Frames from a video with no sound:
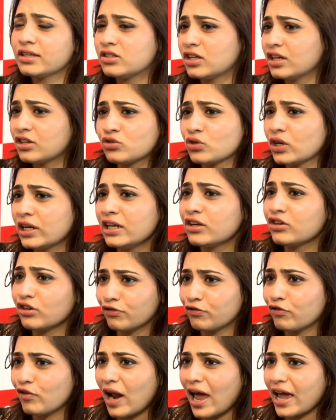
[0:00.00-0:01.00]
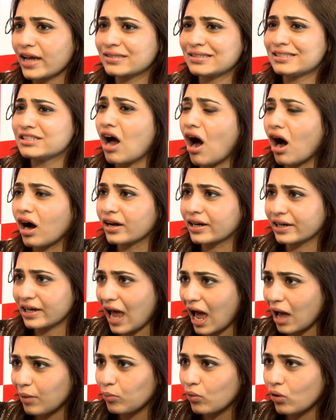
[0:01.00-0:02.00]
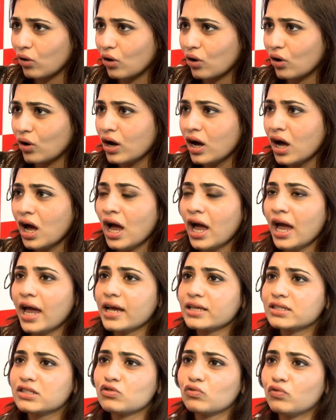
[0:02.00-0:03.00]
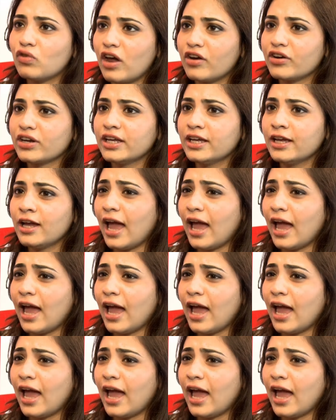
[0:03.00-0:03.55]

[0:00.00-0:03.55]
It really reflects dark glamour. It's very